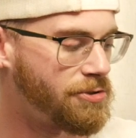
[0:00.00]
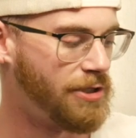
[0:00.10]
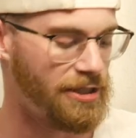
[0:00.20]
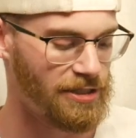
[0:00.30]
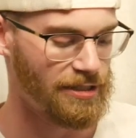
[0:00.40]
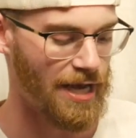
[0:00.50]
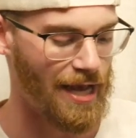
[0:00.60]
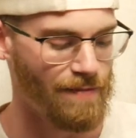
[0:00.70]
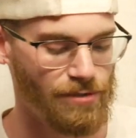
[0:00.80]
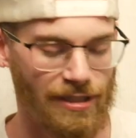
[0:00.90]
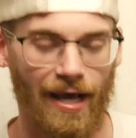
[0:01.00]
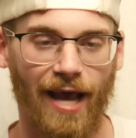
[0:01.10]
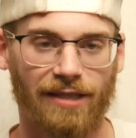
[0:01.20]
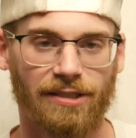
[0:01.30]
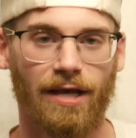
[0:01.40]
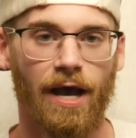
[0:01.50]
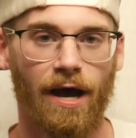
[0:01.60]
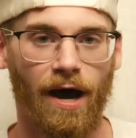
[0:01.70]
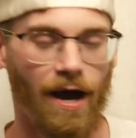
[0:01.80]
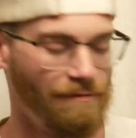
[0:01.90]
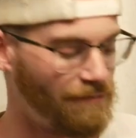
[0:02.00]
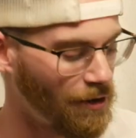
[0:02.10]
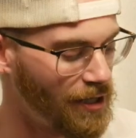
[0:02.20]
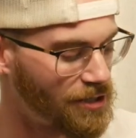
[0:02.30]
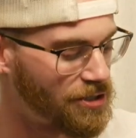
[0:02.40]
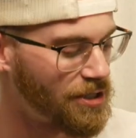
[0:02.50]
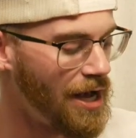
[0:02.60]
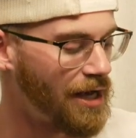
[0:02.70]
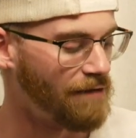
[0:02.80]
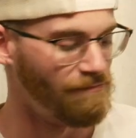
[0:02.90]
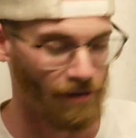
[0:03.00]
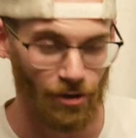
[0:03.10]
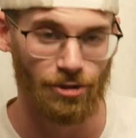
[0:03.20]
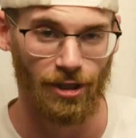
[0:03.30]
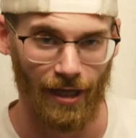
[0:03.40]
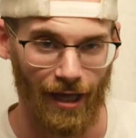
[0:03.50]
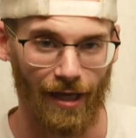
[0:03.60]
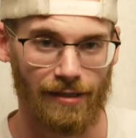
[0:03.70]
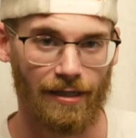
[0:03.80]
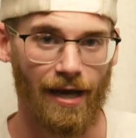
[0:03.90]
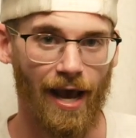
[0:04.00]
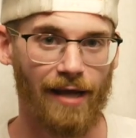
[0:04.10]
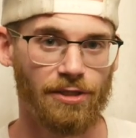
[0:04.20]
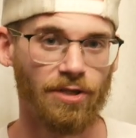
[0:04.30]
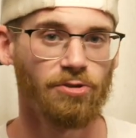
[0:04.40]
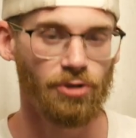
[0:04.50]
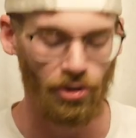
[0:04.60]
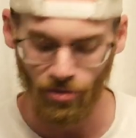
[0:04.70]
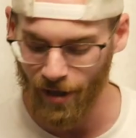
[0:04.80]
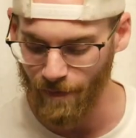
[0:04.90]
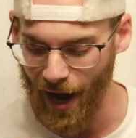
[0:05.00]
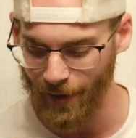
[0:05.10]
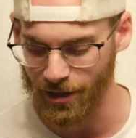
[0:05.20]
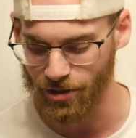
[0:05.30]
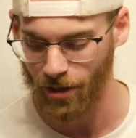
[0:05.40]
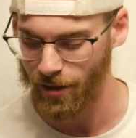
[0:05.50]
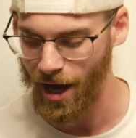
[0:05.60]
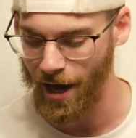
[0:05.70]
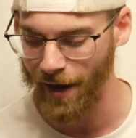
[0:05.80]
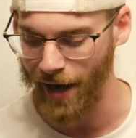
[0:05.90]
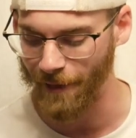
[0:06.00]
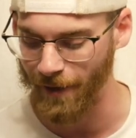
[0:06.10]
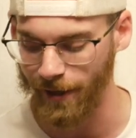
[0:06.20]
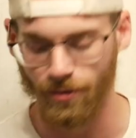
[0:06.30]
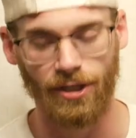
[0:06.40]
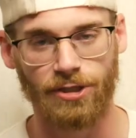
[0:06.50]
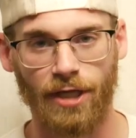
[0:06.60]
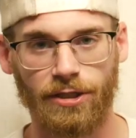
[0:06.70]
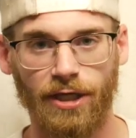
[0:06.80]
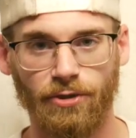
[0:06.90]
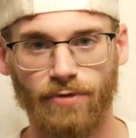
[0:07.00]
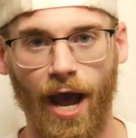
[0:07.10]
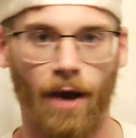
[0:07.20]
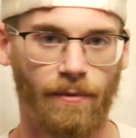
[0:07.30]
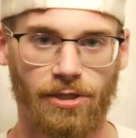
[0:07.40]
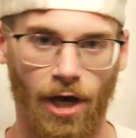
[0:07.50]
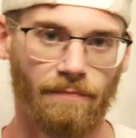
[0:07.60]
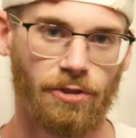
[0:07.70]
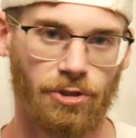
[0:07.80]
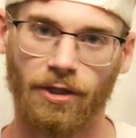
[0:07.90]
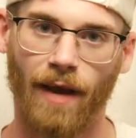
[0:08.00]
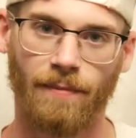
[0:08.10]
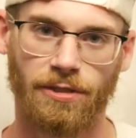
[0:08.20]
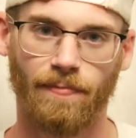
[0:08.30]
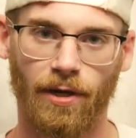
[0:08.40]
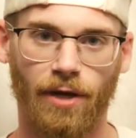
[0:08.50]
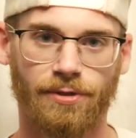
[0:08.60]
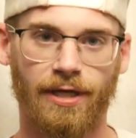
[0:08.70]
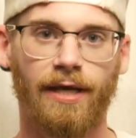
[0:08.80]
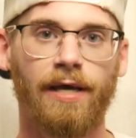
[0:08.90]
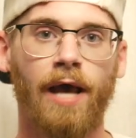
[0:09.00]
this is a MCX Virtus conversion kit. And essentially you can buy these online. I think they're discontinued now because obviously you have the Spear LT.